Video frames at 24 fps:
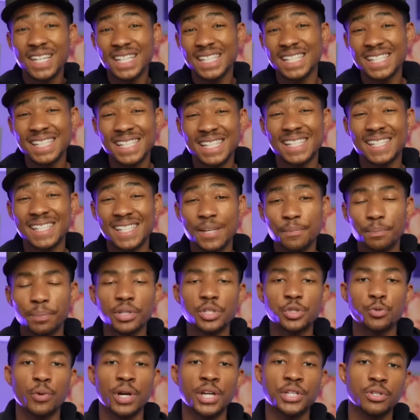this is the
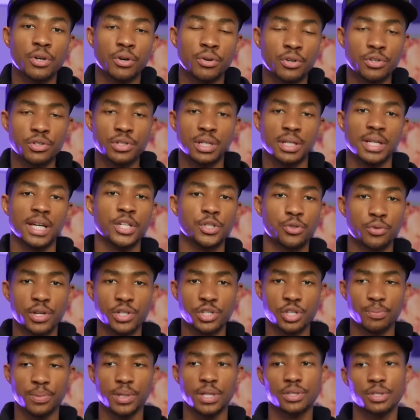simplest way to understand
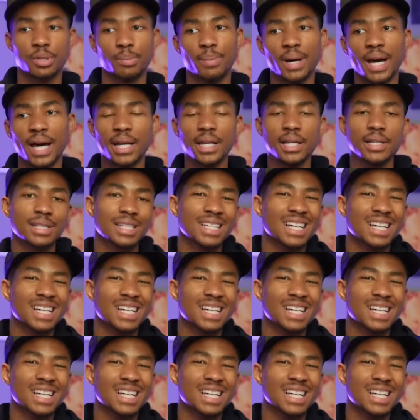hydration because the body is